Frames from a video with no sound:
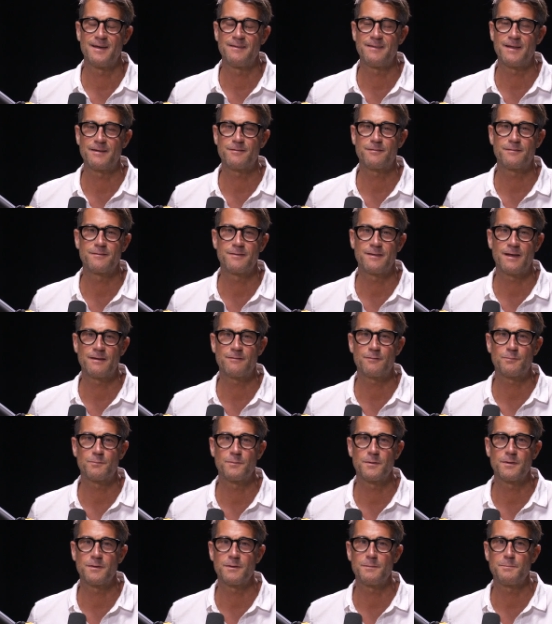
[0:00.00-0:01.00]
and that's that's
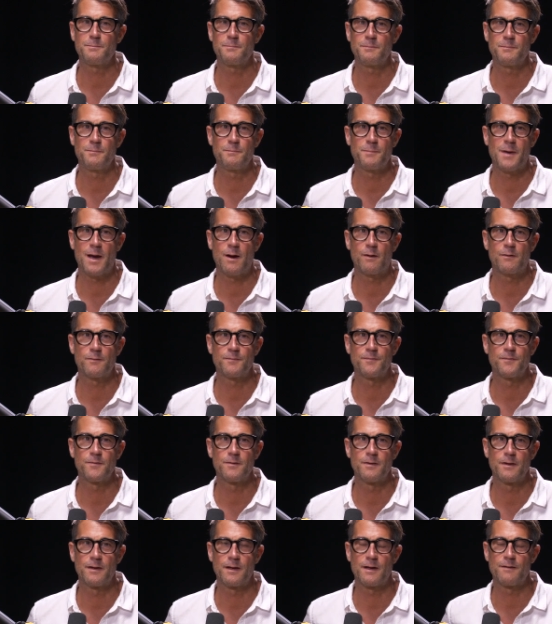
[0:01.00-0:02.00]
really
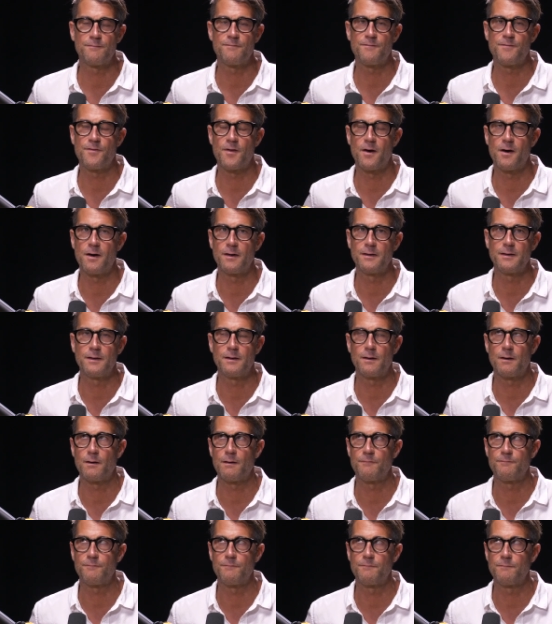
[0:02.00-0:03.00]
powerful. And I've thought, you know,
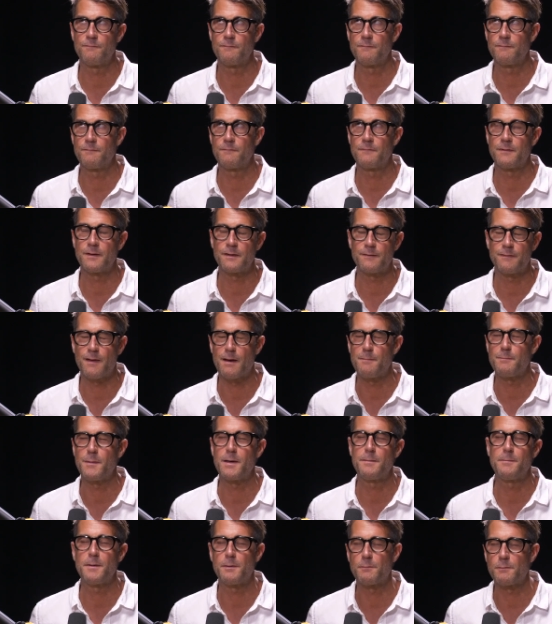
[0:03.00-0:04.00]
I've like that
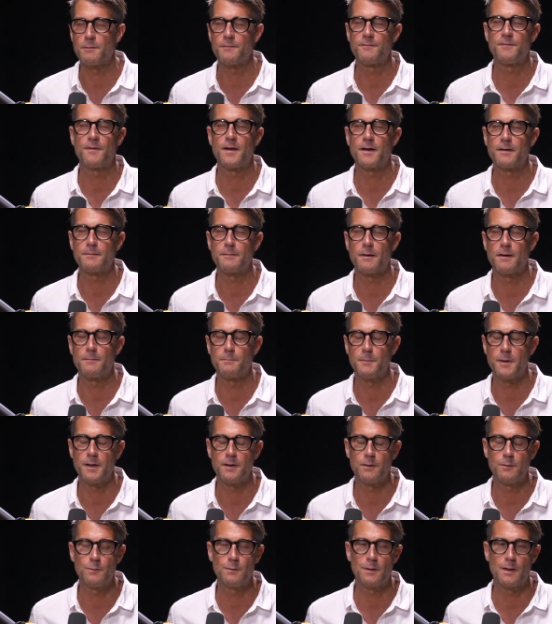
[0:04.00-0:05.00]
made me reflect on
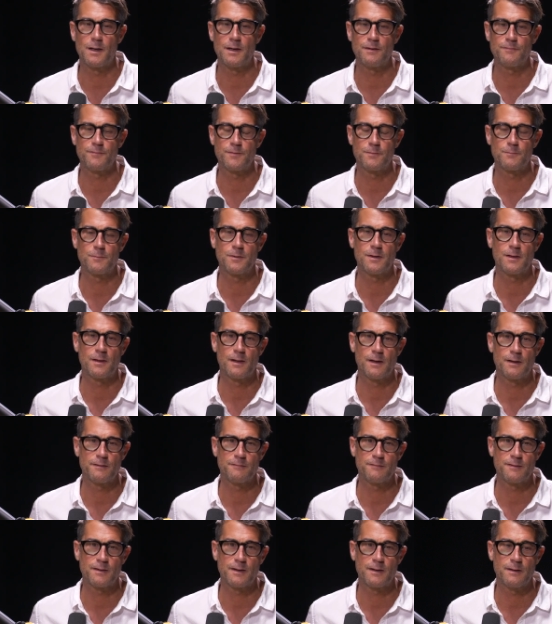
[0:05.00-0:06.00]
my own life and
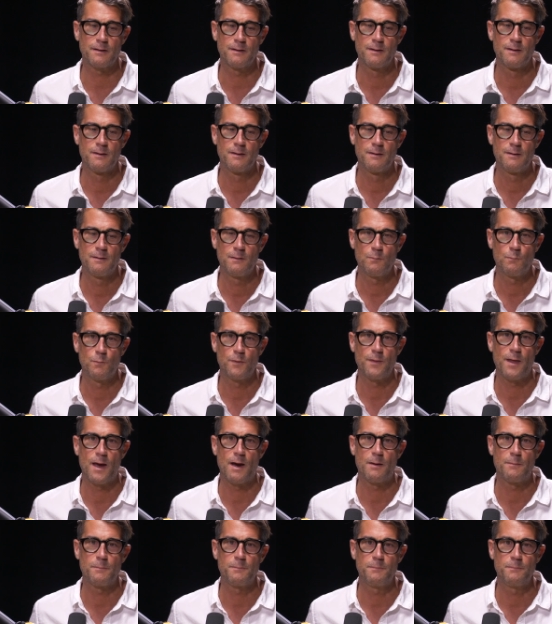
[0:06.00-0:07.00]
realize that
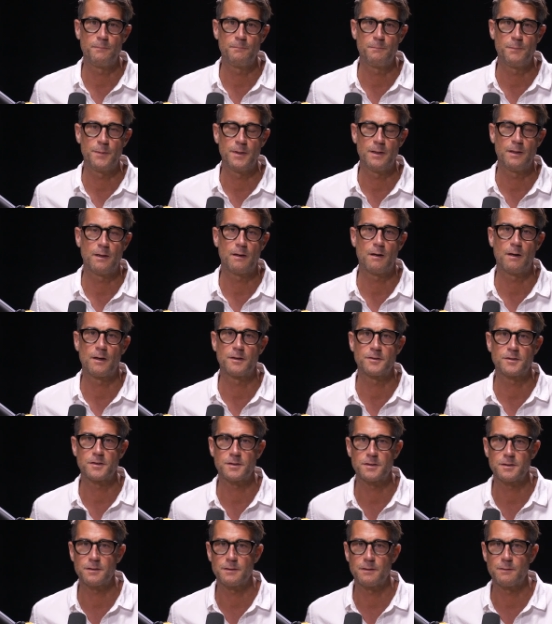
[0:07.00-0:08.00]
without being
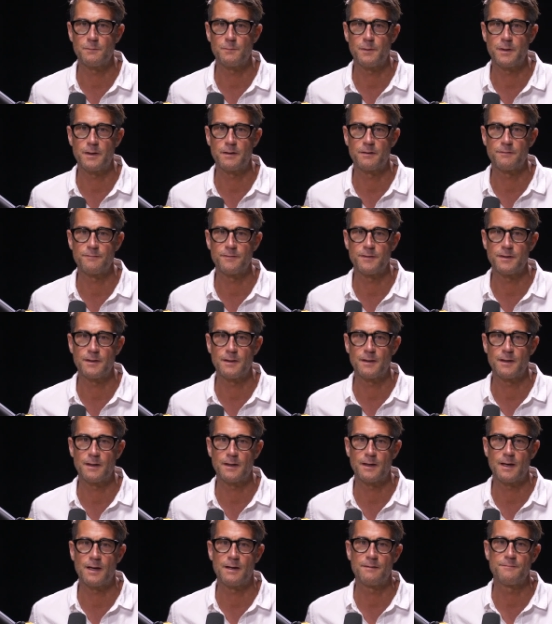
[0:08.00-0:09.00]
consciously aware of it,
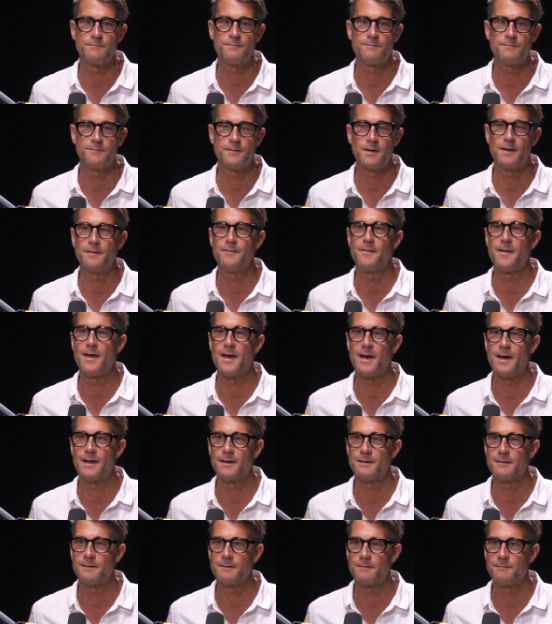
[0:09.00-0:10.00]
like I've done
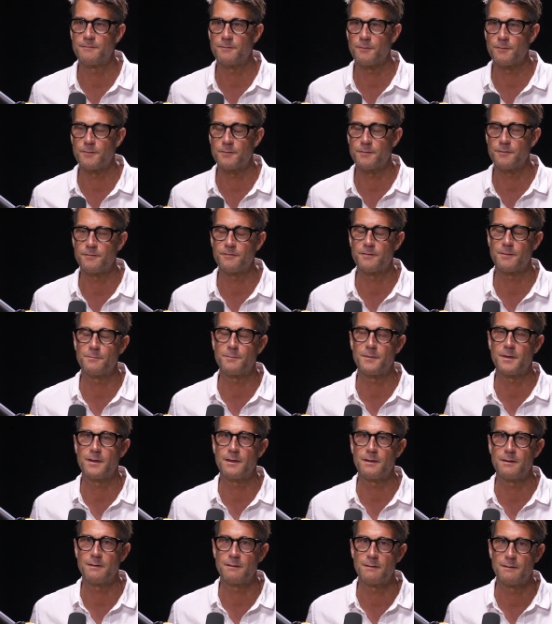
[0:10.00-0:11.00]
that. So there is
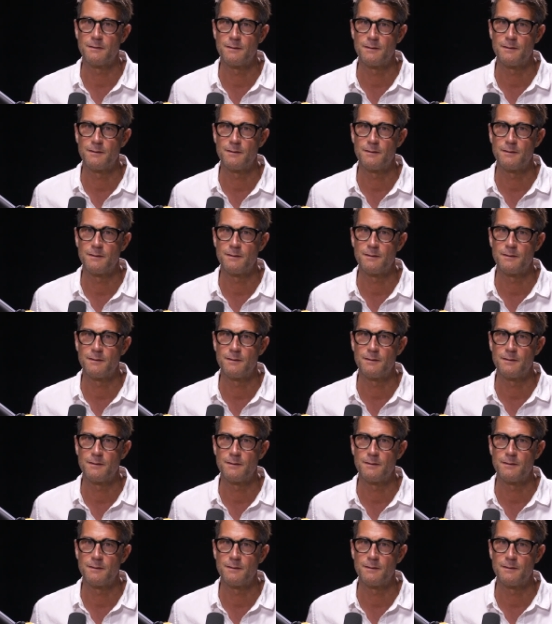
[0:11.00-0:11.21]
something